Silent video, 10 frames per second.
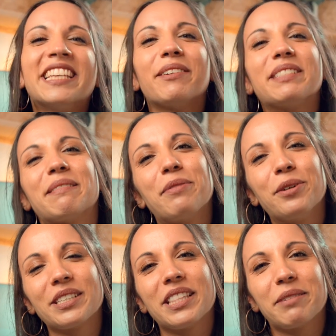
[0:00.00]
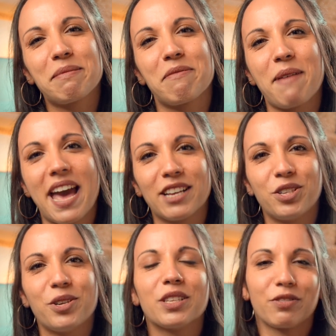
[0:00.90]
So it's important that we prepare
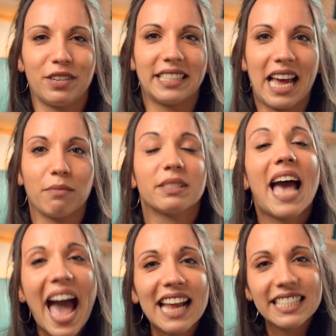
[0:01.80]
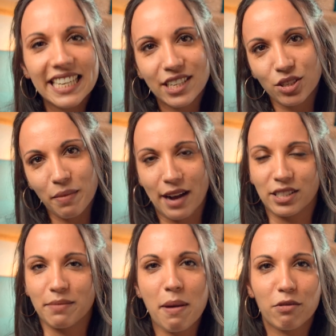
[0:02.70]
students for exams and teach them how
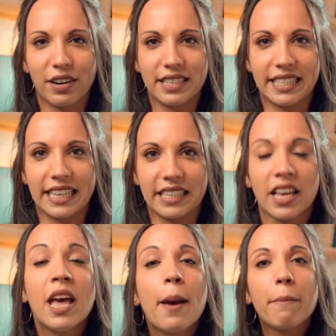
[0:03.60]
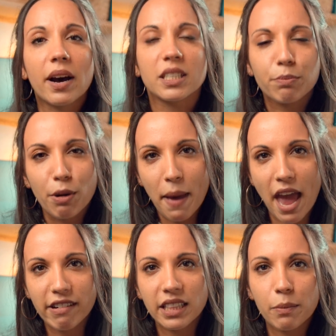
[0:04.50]
to memorise things. But
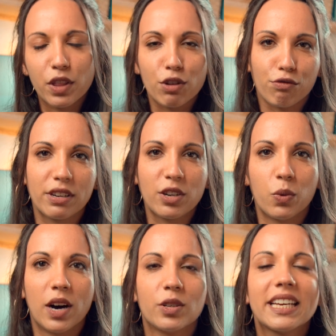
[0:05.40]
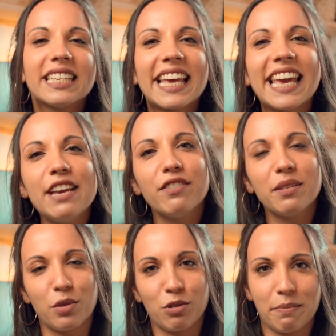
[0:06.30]
preparing them for the real world is even
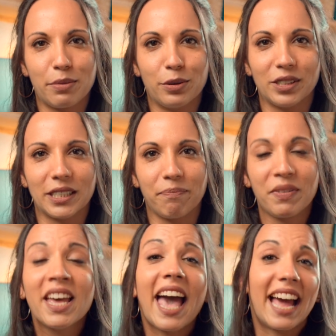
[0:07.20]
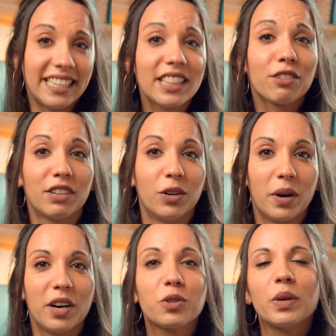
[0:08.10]
more important. And in the real
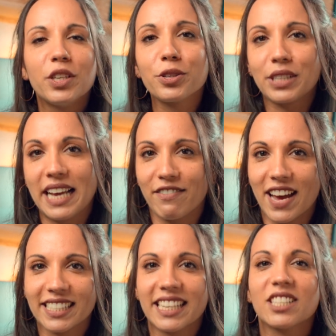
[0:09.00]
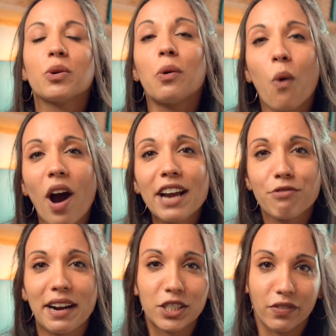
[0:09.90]
world, we usually have access to a wide
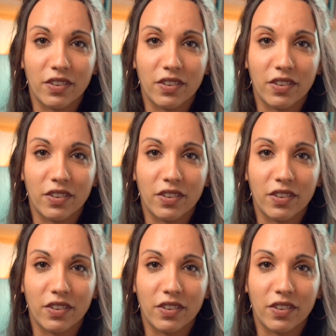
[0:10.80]
range of